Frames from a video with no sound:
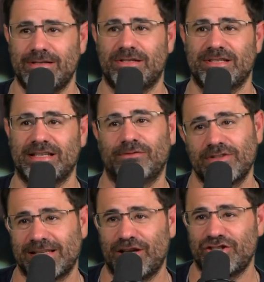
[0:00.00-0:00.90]
to
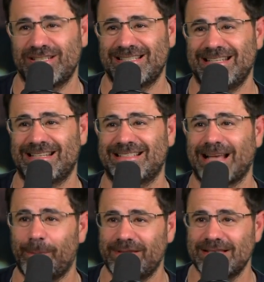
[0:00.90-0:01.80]
civilization is the
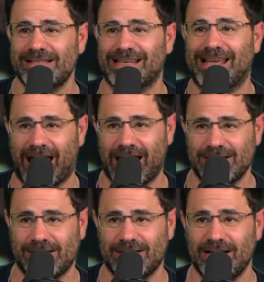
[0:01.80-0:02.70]
acceptance of
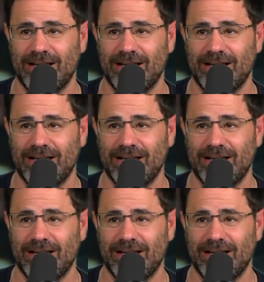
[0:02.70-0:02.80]
gays